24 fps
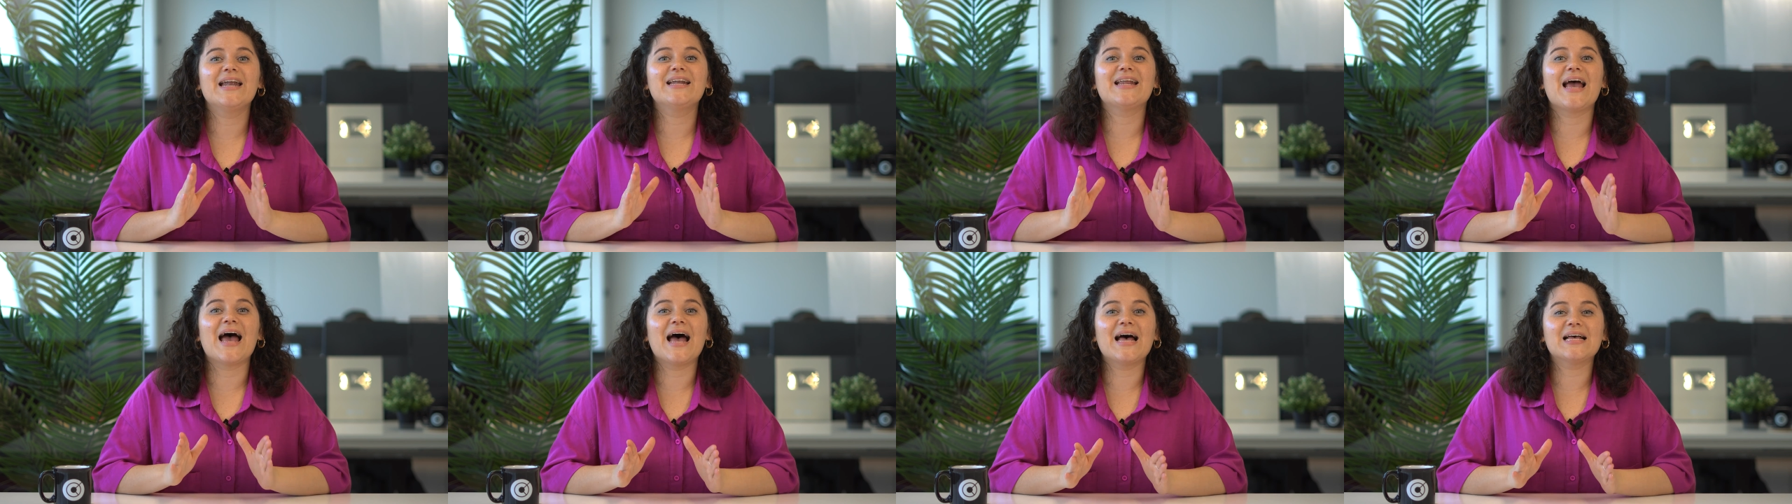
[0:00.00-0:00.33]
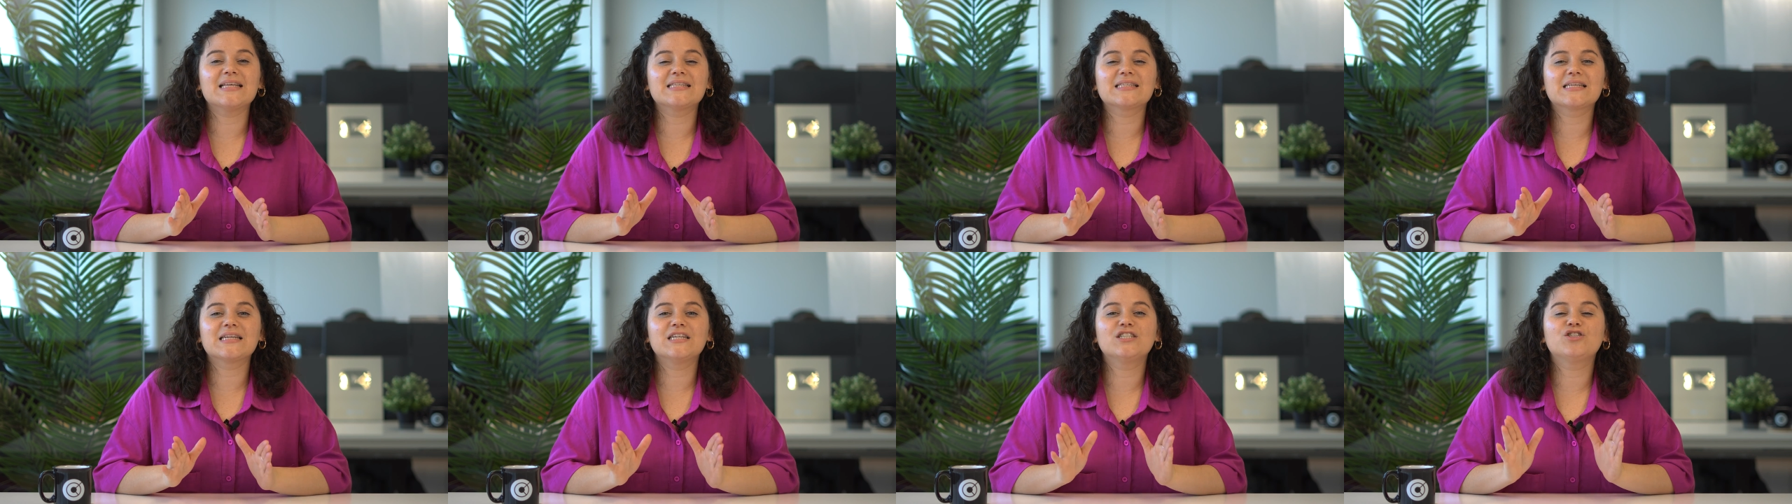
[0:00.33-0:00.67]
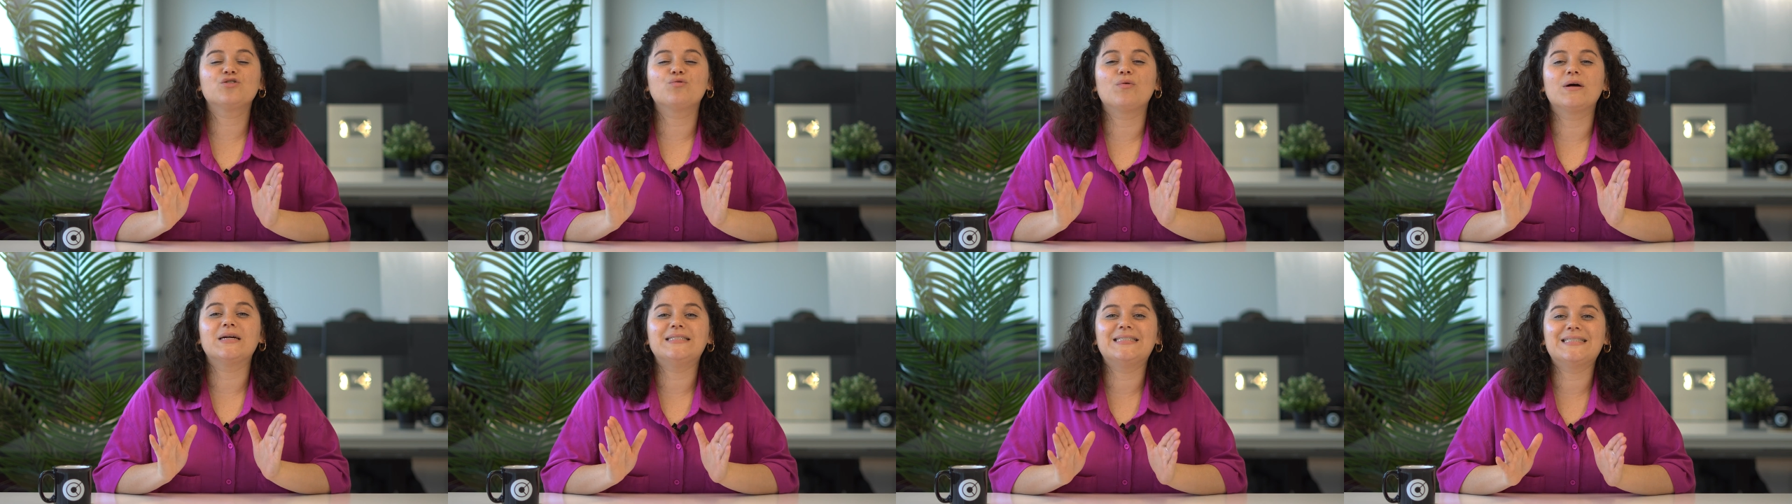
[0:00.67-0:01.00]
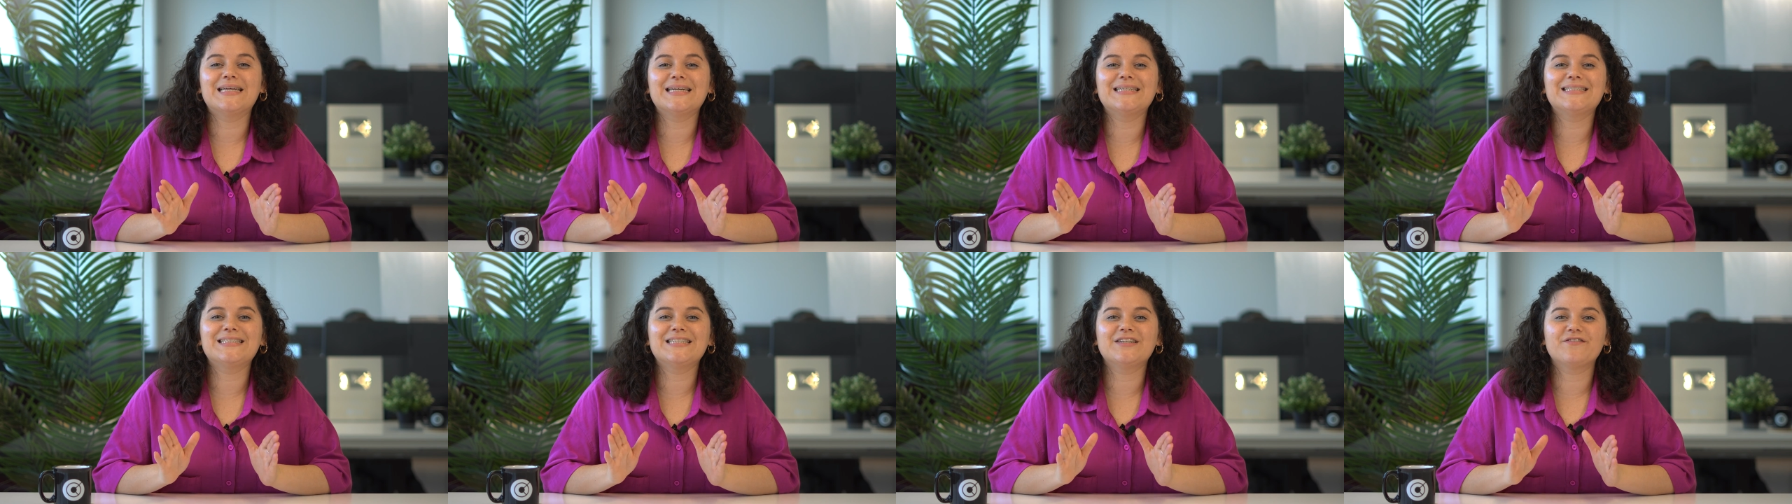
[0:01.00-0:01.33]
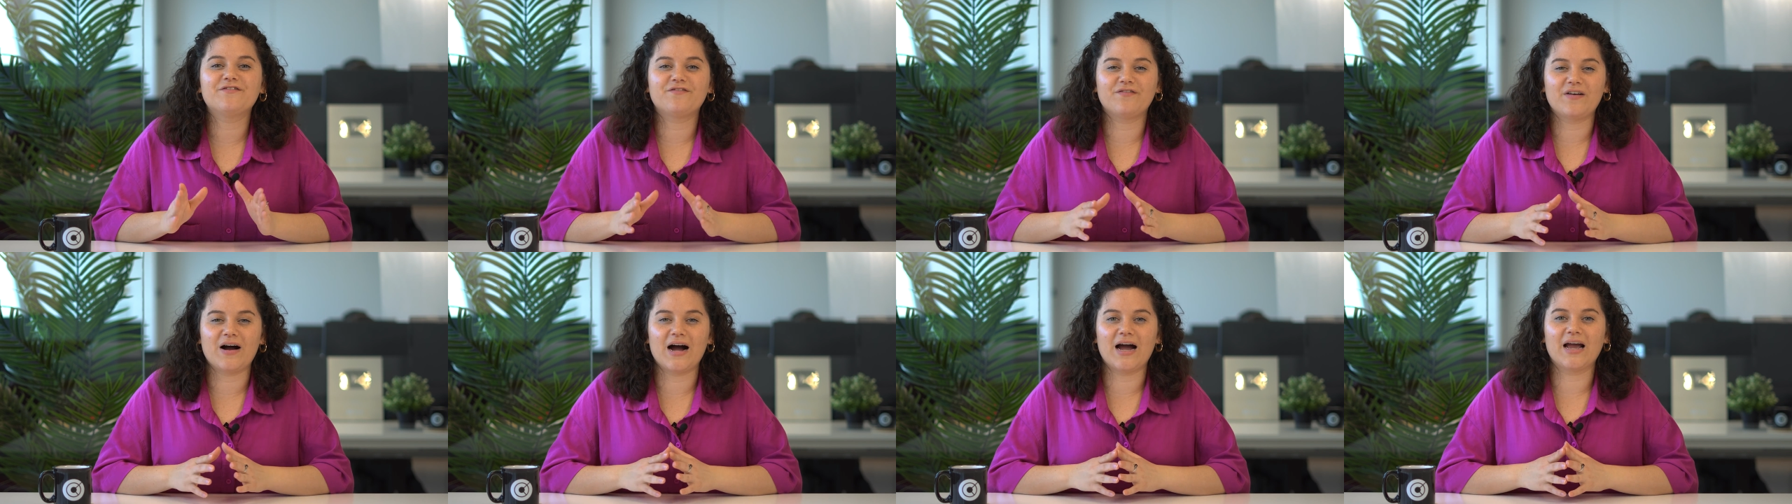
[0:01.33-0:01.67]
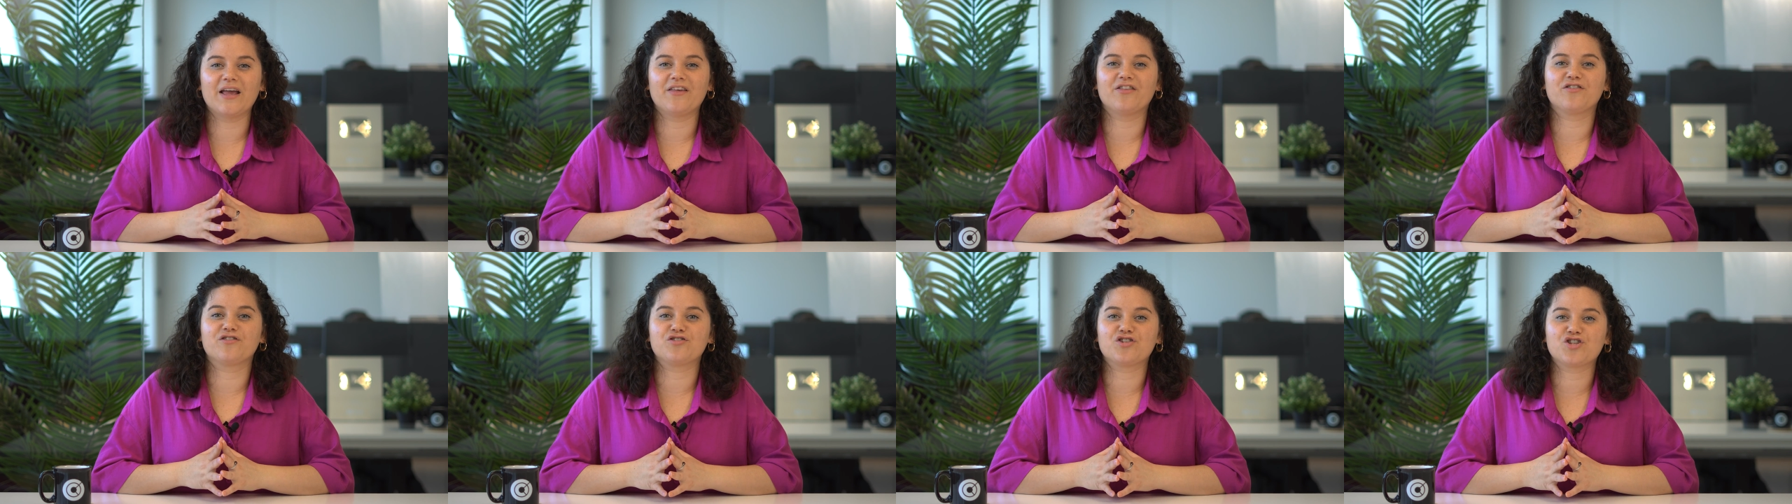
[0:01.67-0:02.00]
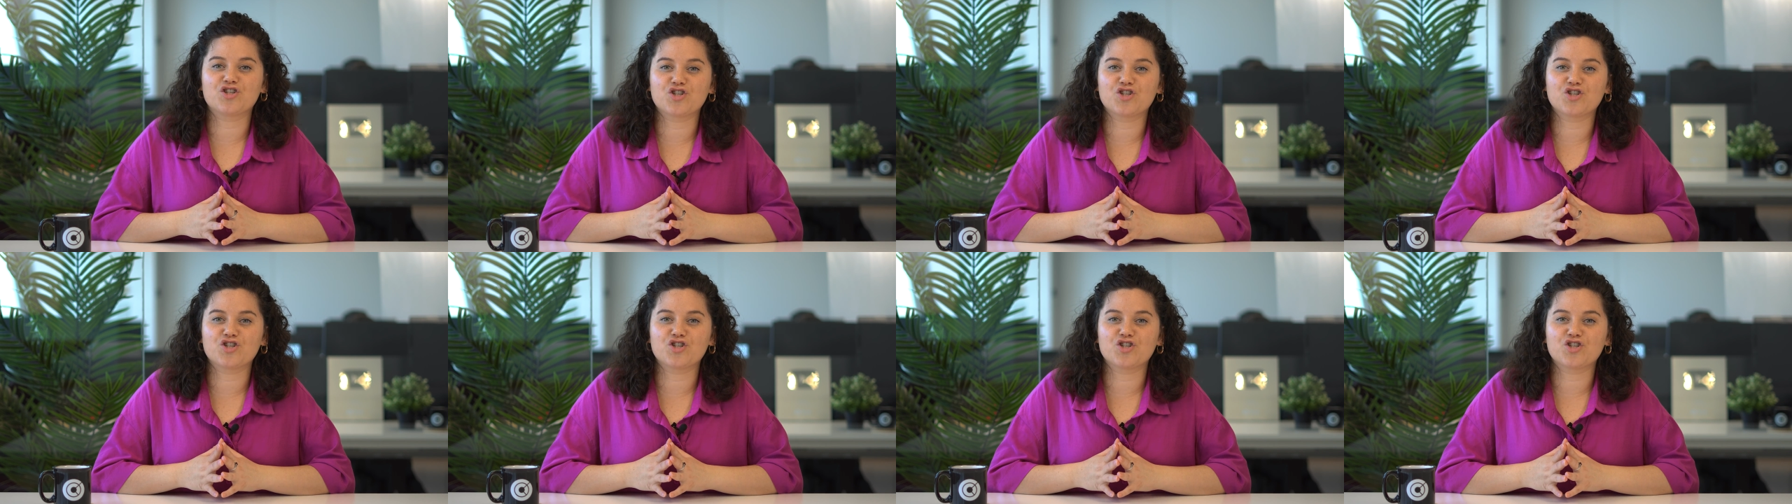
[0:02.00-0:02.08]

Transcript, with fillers: and ask it to identify their